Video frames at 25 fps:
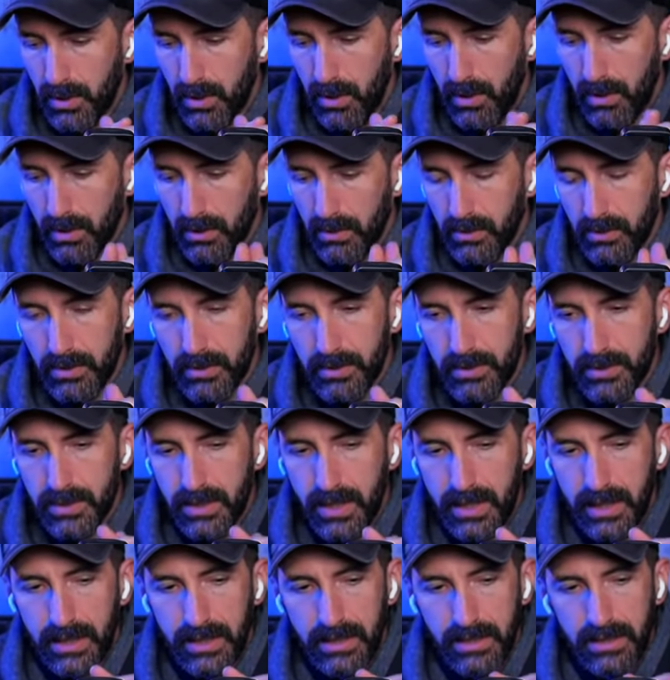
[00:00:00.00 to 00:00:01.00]
article you
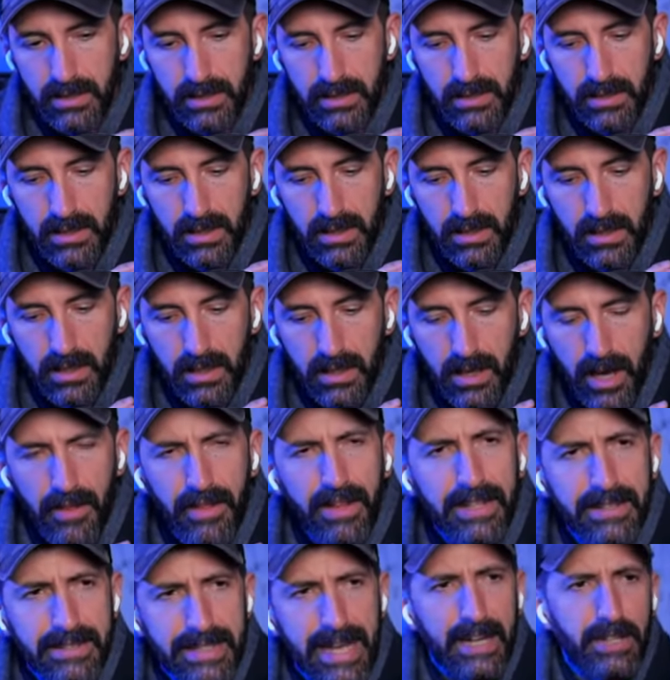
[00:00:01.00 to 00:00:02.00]
sent us, I
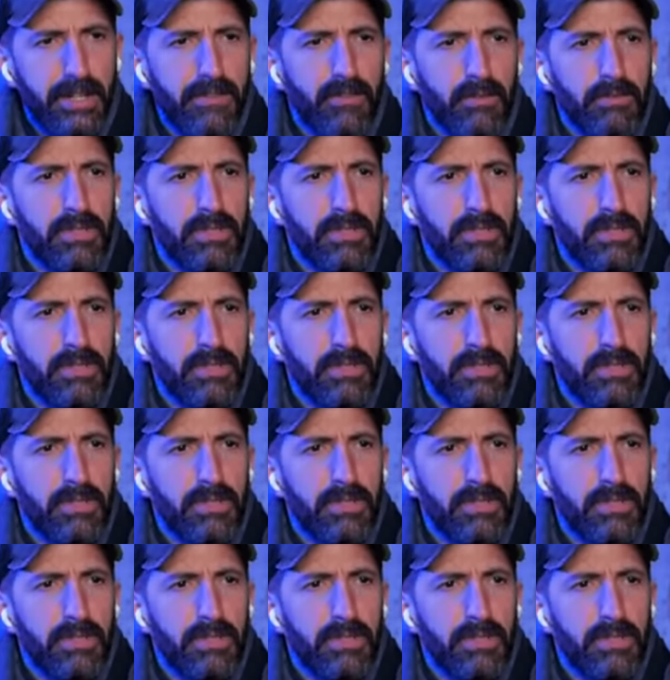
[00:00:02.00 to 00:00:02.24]
think it's actually